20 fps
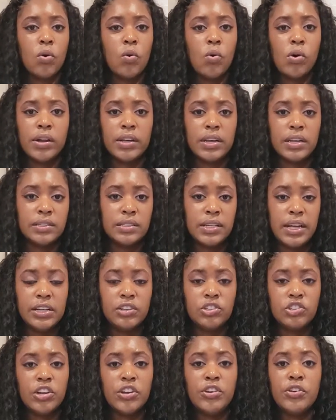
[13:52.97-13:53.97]

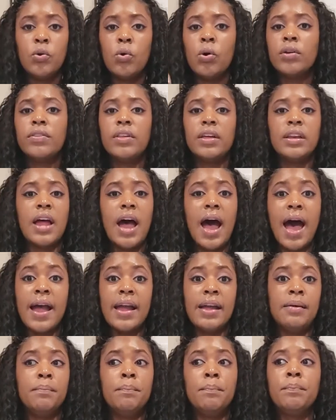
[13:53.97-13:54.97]
organization, nor that
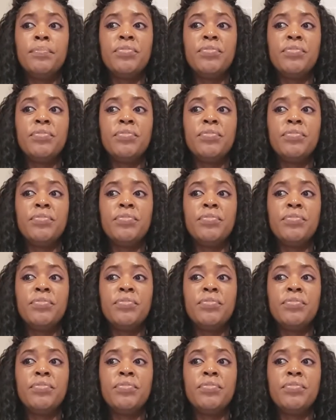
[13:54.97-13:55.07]
I